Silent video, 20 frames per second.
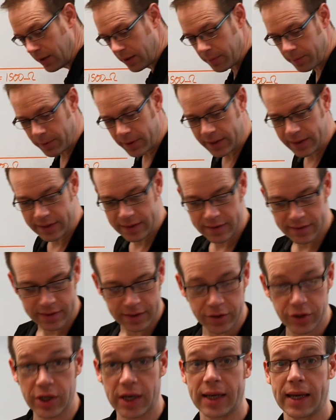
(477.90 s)
please
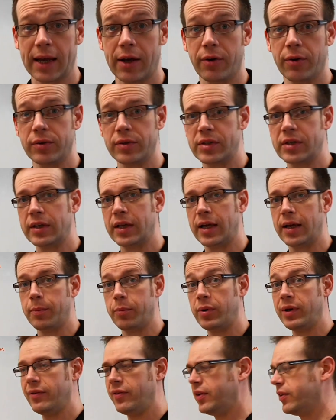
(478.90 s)
check out uh,
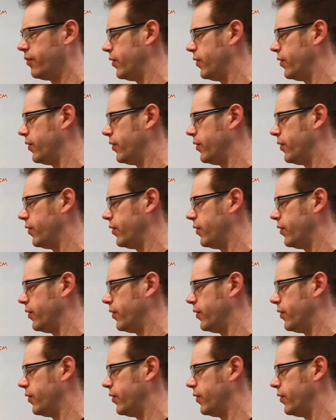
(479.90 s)
previous